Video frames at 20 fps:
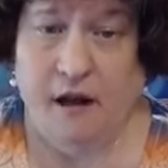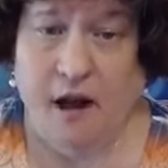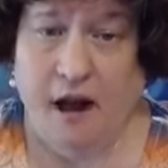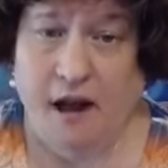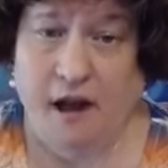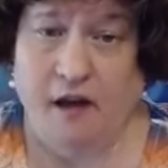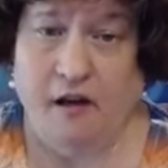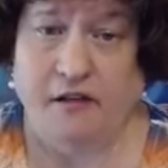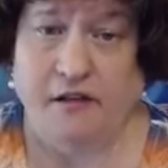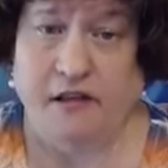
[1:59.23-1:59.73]

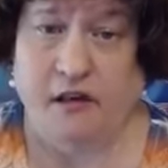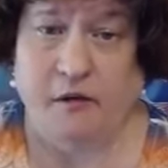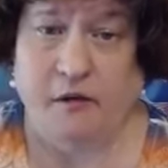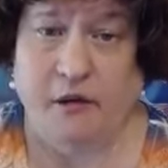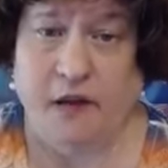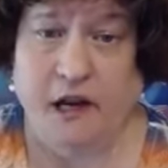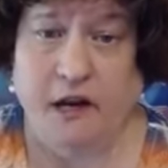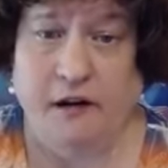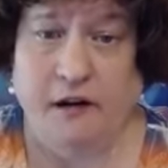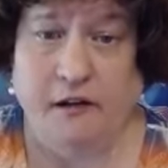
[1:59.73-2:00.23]
I also
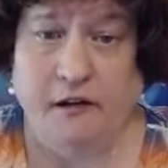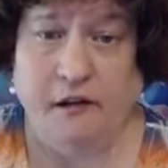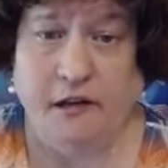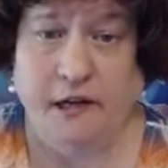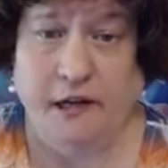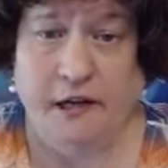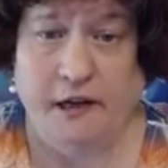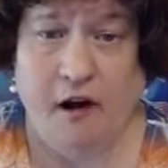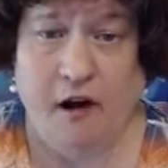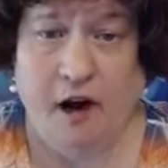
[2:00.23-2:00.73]
hear
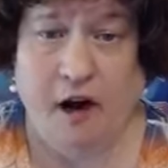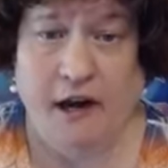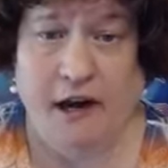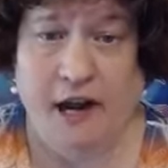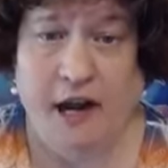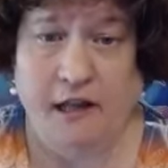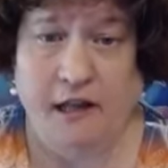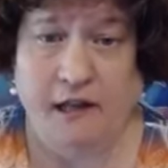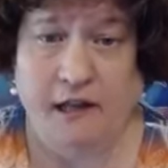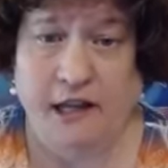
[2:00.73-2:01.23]

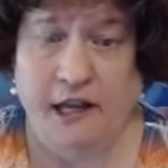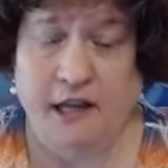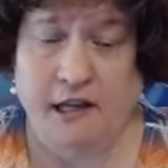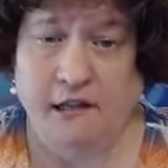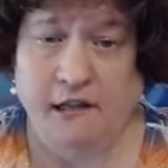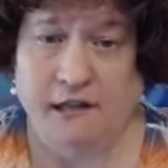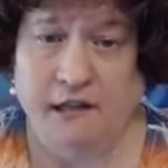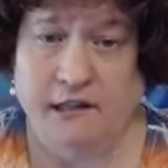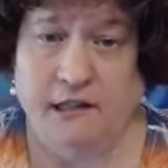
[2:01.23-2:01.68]
clairaudiently,